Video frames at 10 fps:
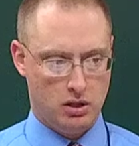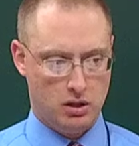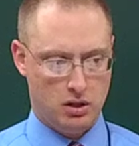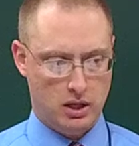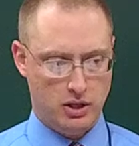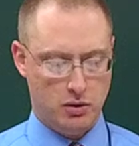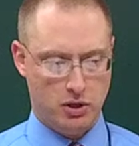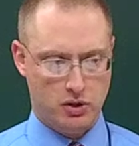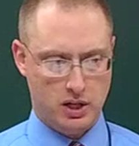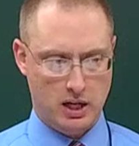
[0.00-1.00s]
All right, do you
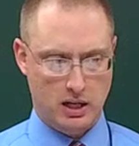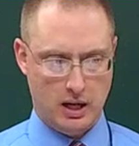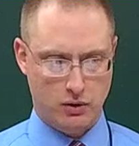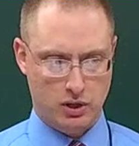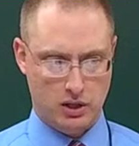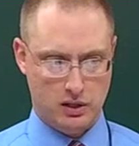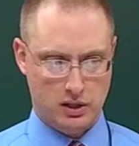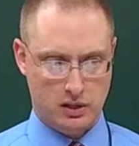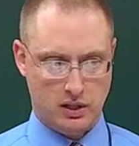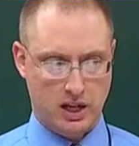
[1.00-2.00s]
understand it now,
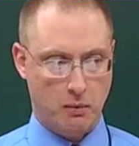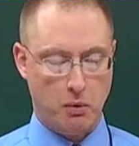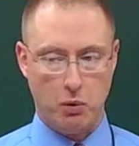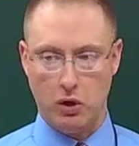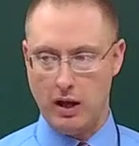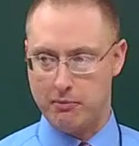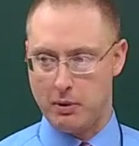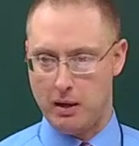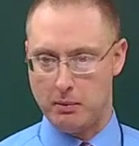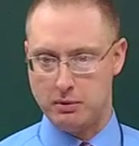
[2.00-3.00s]
Genesis? Because again, we will have
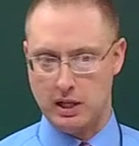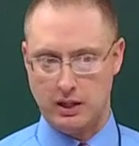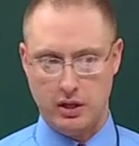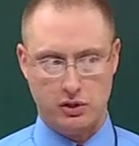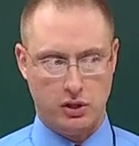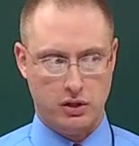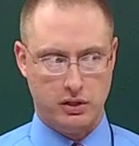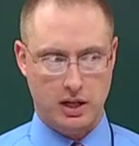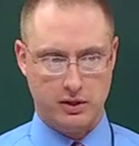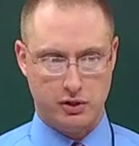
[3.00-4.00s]
problems like these on
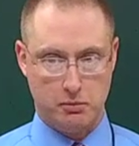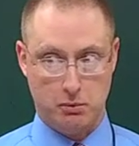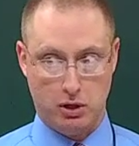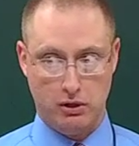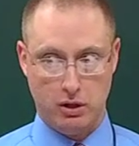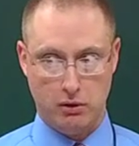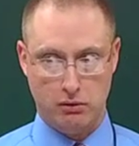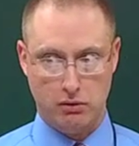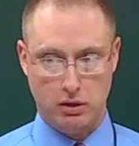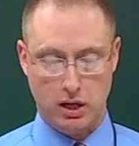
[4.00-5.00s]
the test tomorrow.
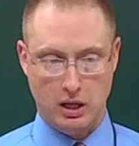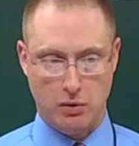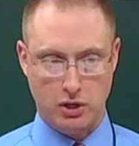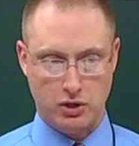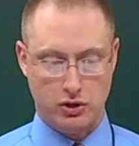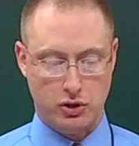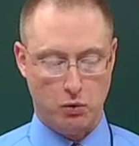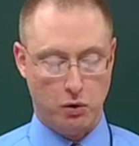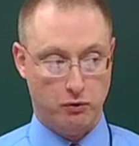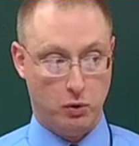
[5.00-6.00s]
Any questions, 2
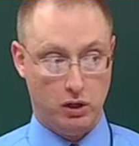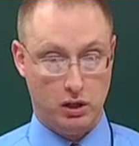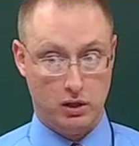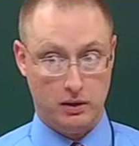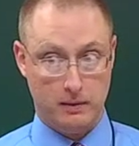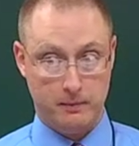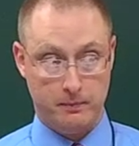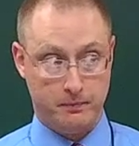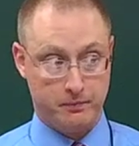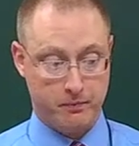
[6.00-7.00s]
or 4?
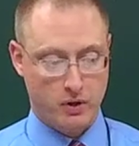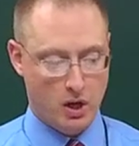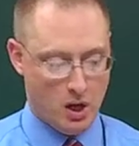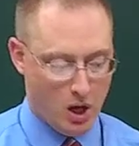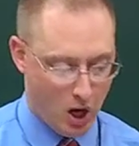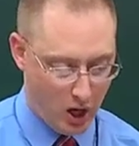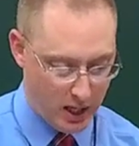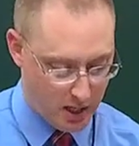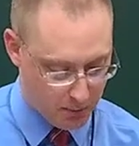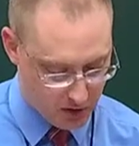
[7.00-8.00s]
All
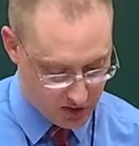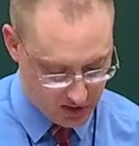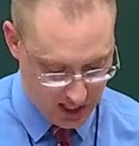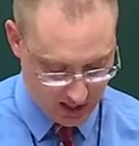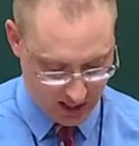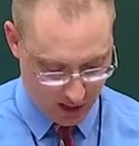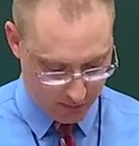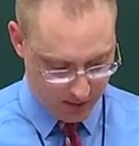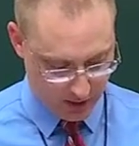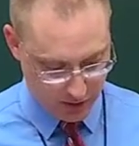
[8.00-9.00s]
right, number six, head
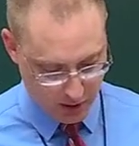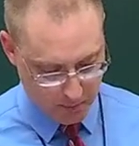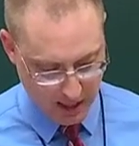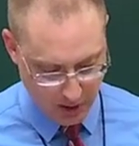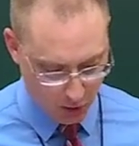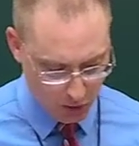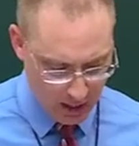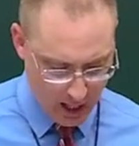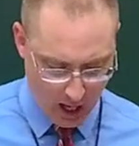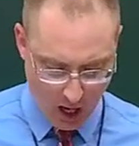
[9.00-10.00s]
offhand there, Michael.